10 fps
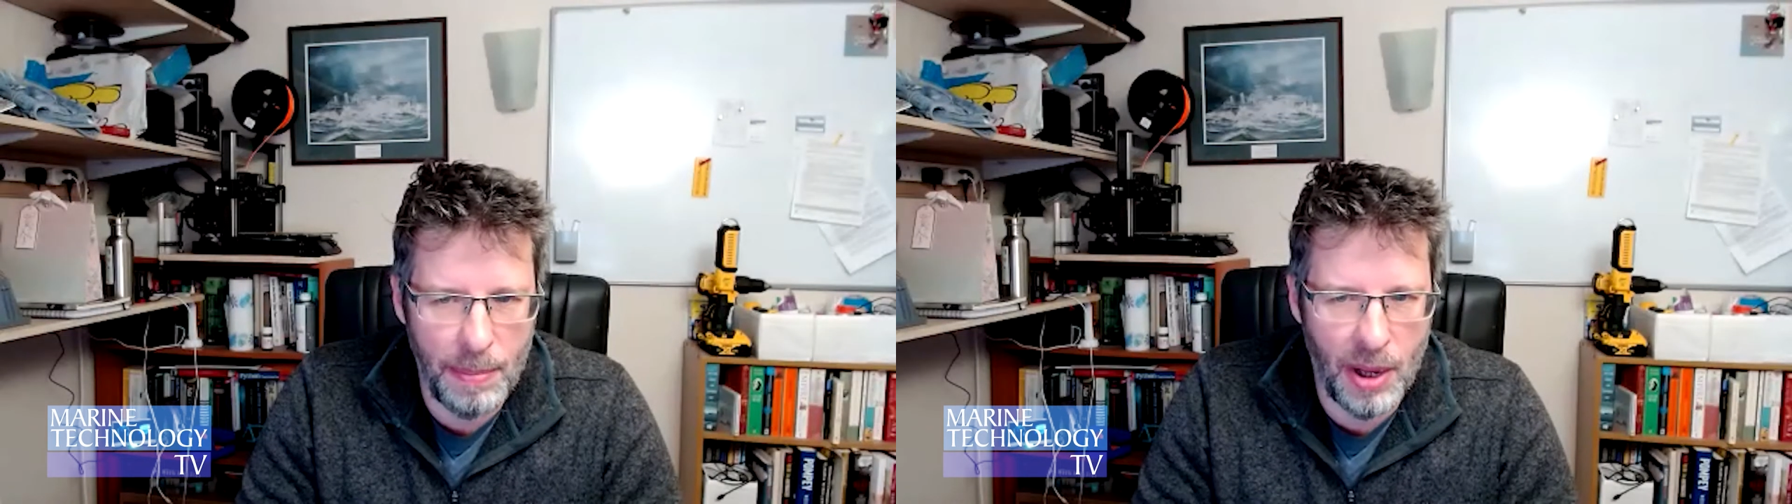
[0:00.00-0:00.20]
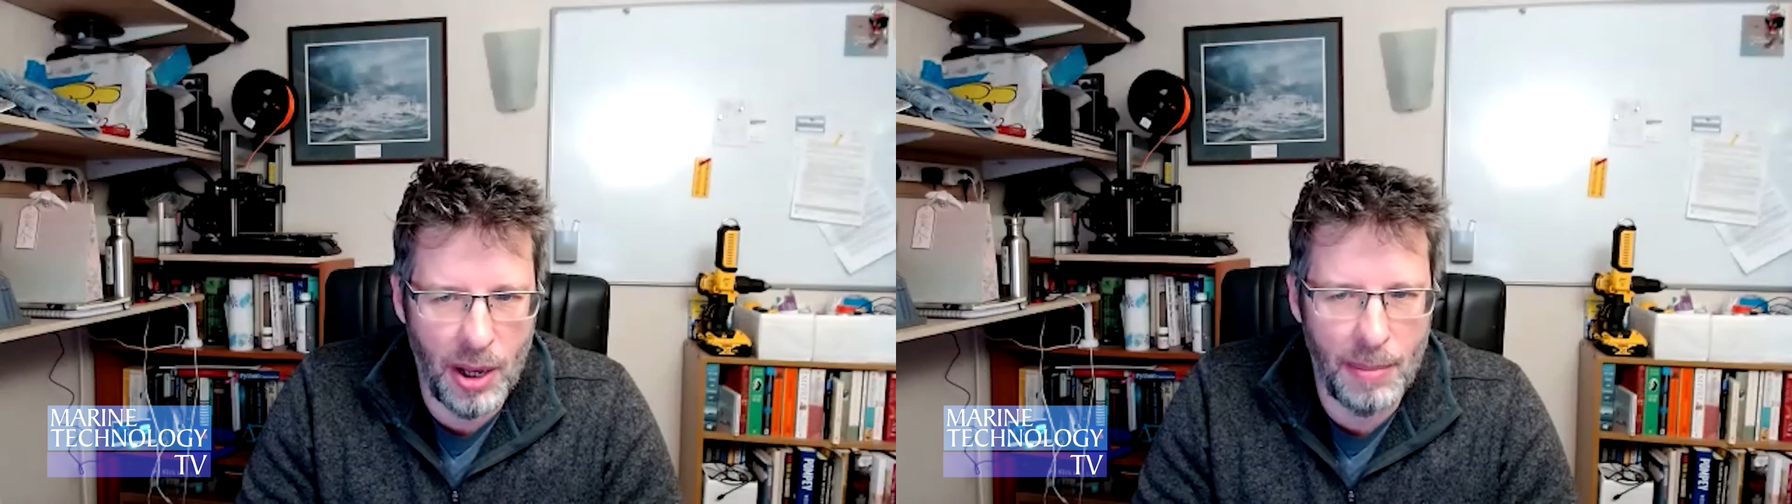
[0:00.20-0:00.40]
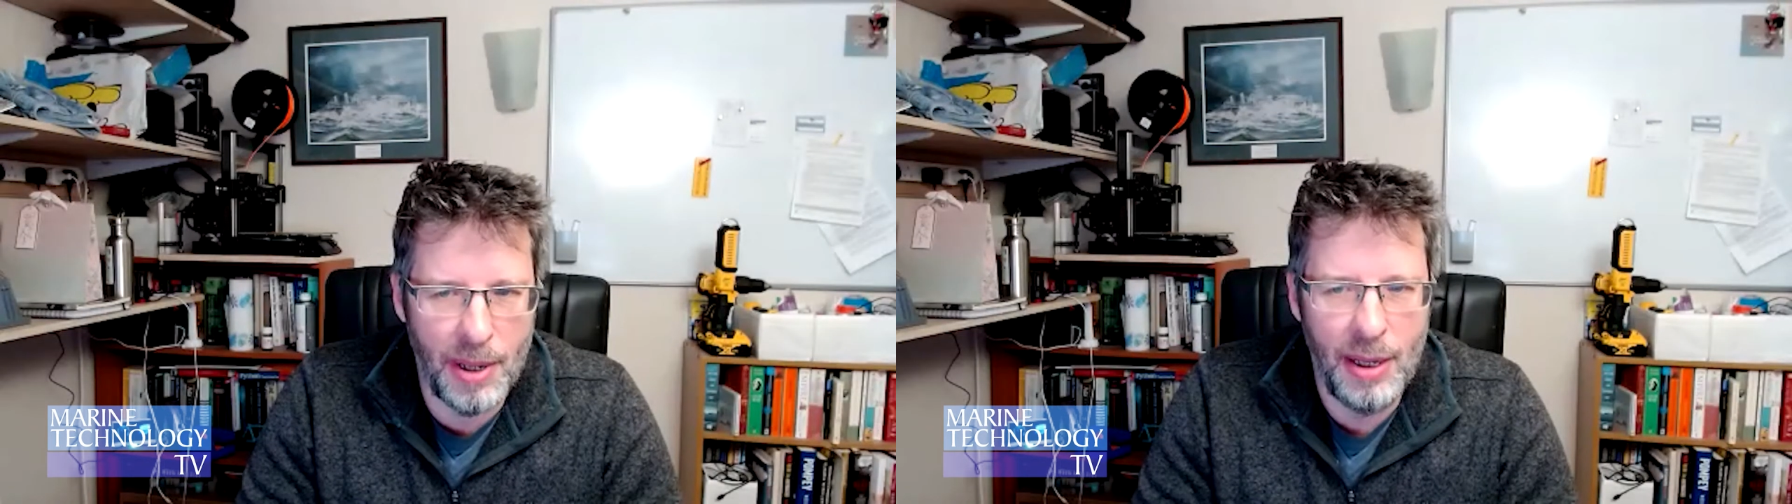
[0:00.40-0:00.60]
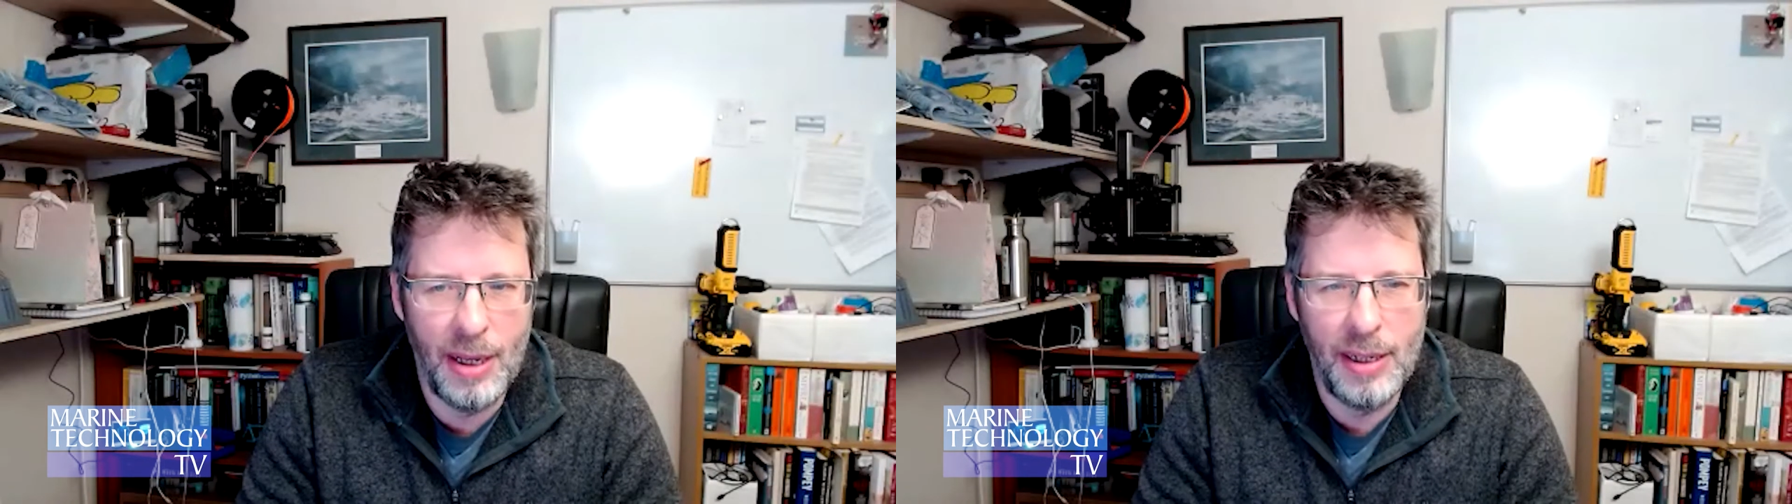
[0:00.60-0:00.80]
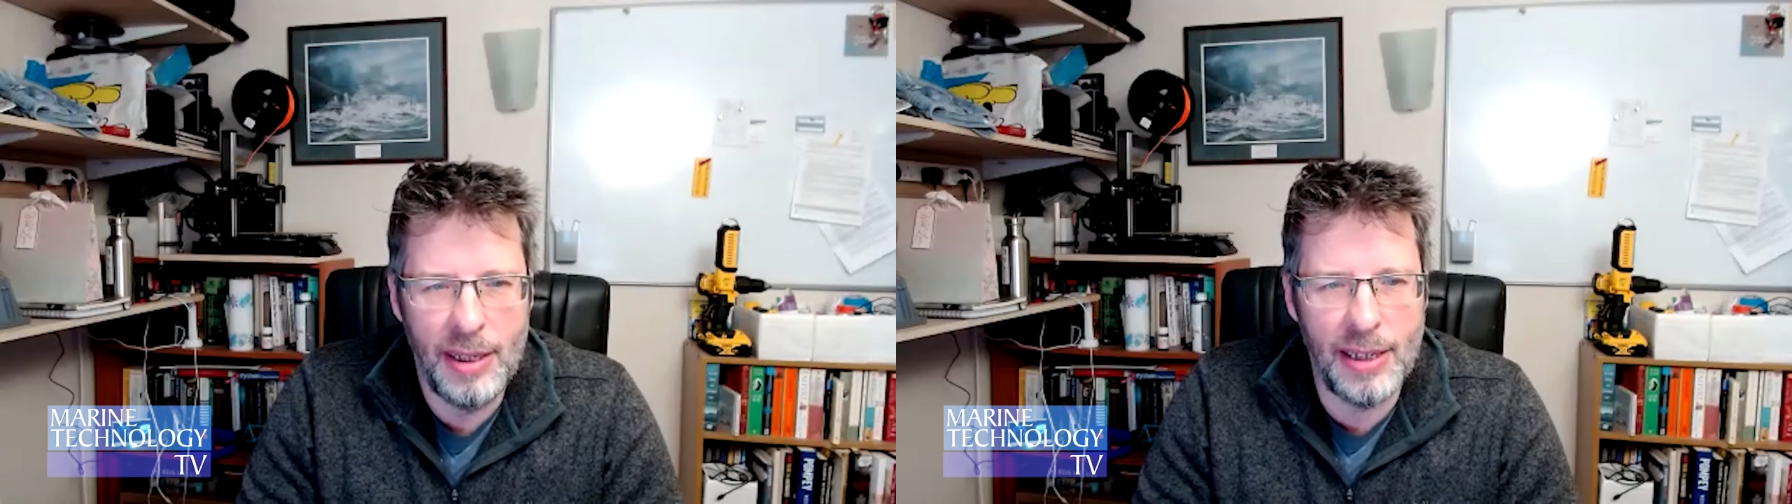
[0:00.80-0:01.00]
Palmer,
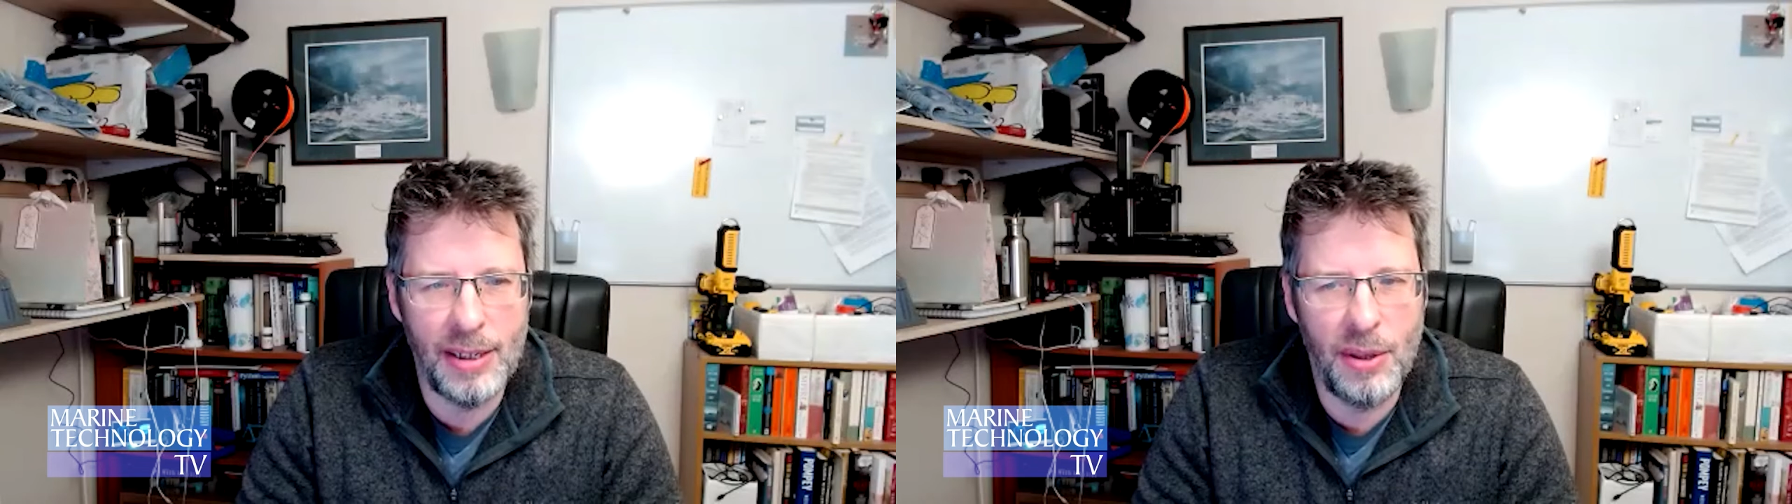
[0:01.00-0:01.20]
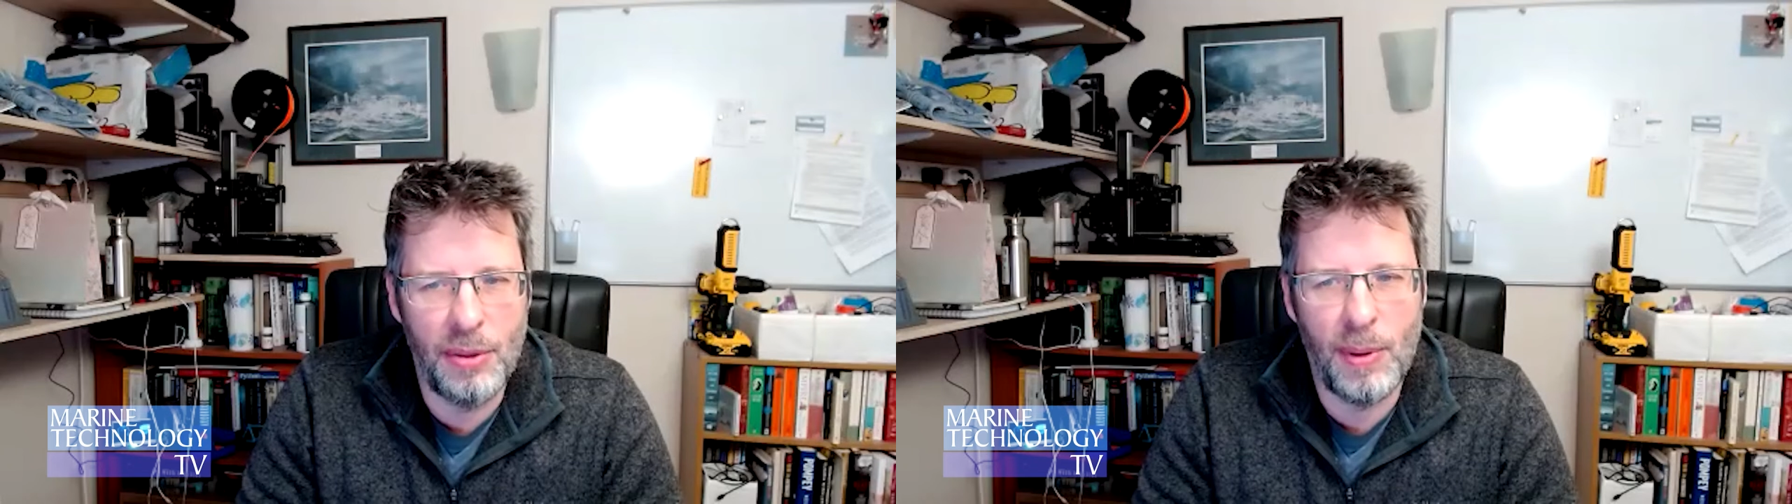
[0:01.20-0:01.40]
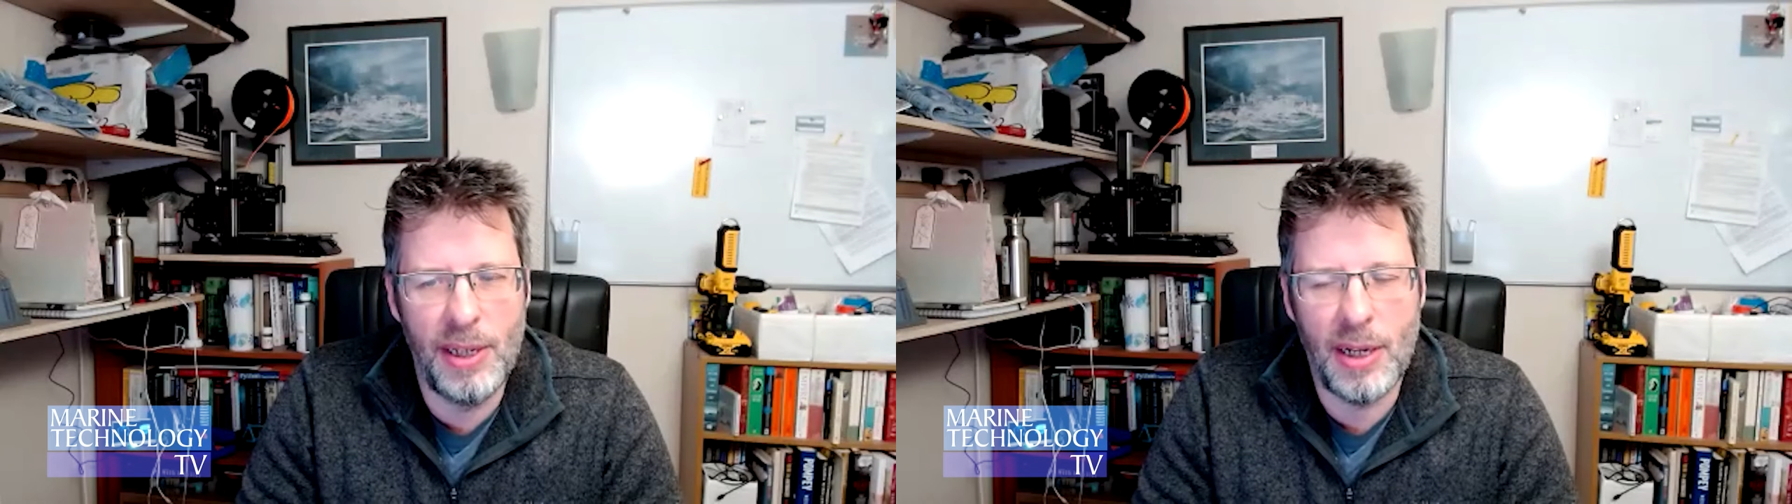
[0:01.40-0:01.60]
get to the Thwaites